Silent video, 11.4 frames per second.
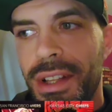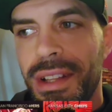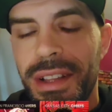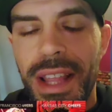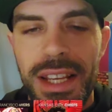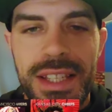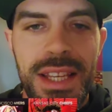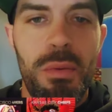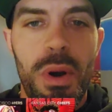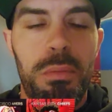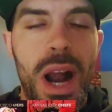they see
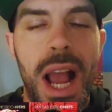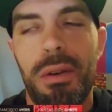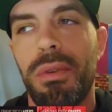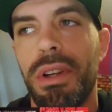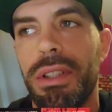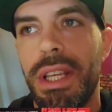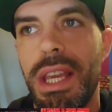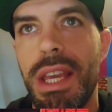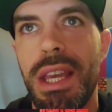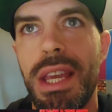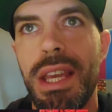what Brock really
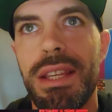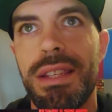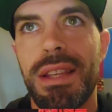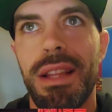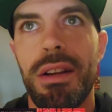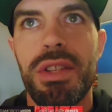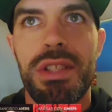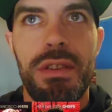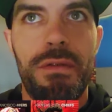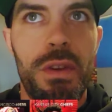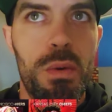is, and there's just a
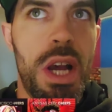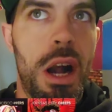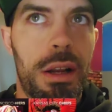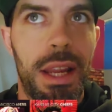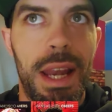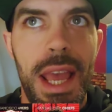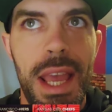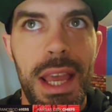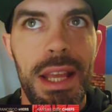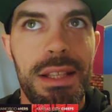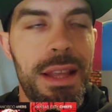few talking
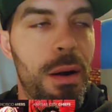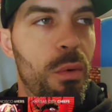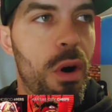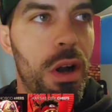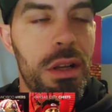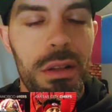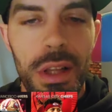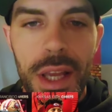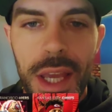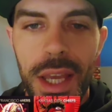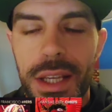heads that want
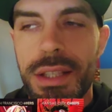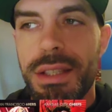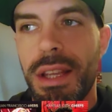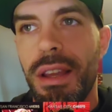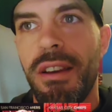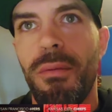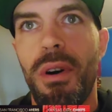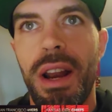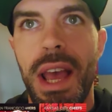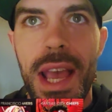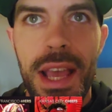clicks and want
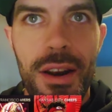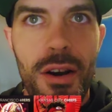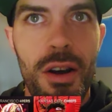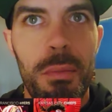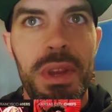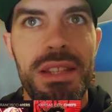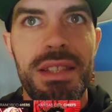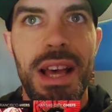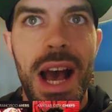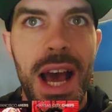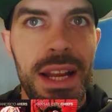to hate on him. He's the
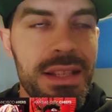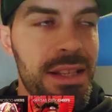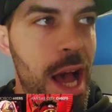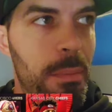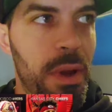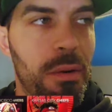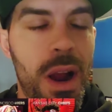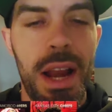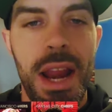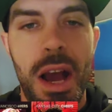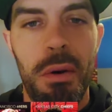hottest topic
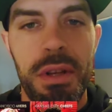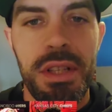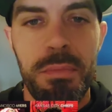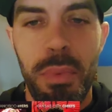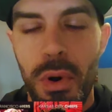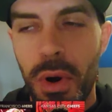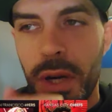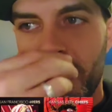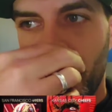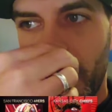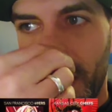right now in
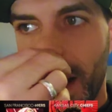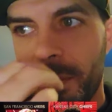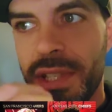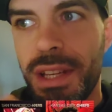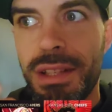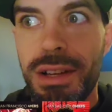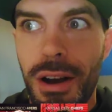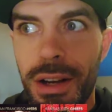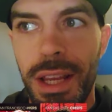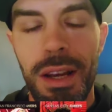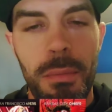sports when it comes to
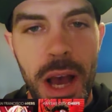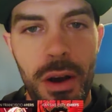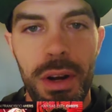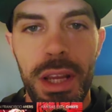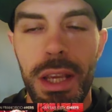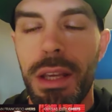talking about it,